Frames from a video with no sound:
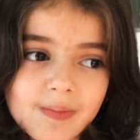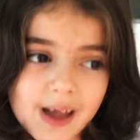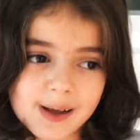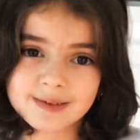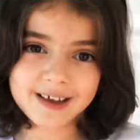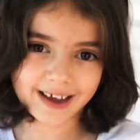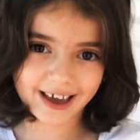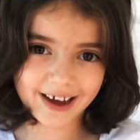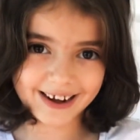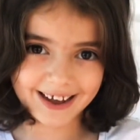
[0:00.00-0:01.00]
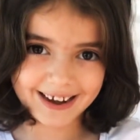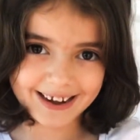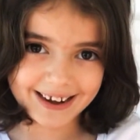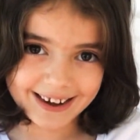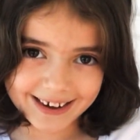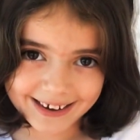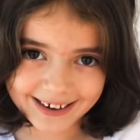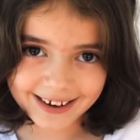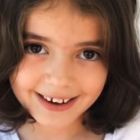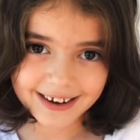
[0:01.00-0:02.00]
I'm sucking on it.
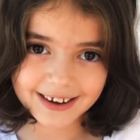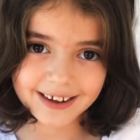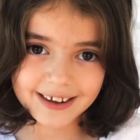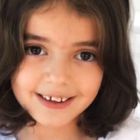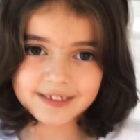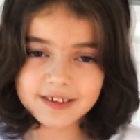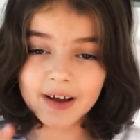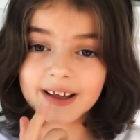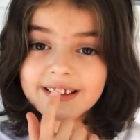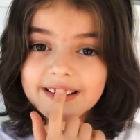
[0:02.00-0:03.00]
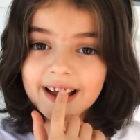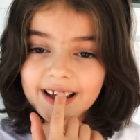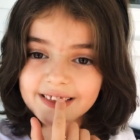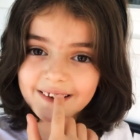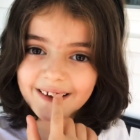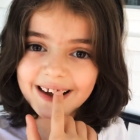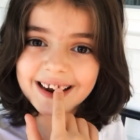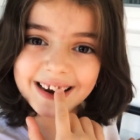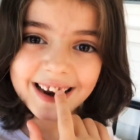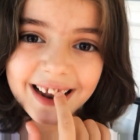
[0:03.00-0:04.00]
Okay. So, and then the other one.